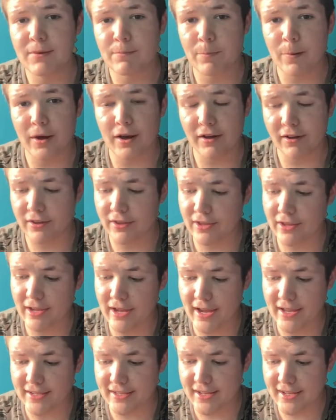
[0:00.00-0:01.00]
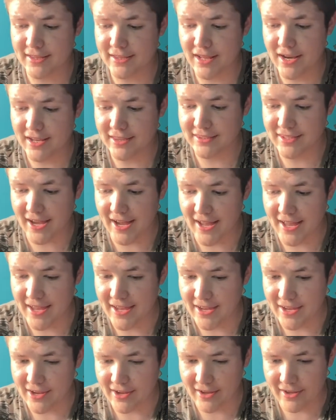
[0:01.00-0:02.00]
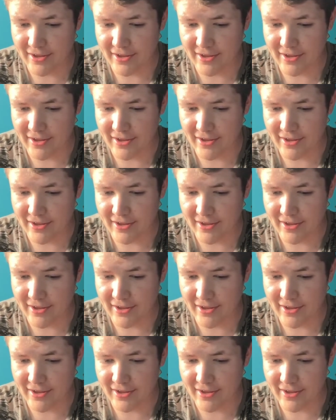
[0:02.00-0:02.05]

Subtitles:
But at the end of the day,